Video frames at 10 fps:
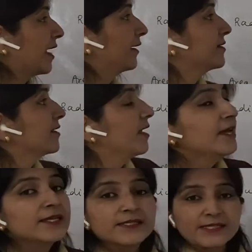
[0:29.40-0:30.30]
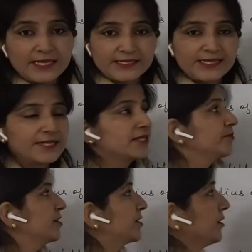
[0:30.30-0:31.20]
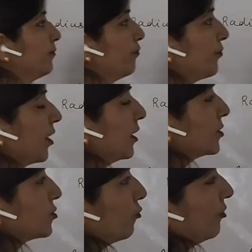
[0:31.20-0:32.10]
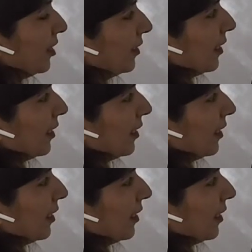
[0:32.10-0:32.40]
that is 6 centimeter. So we can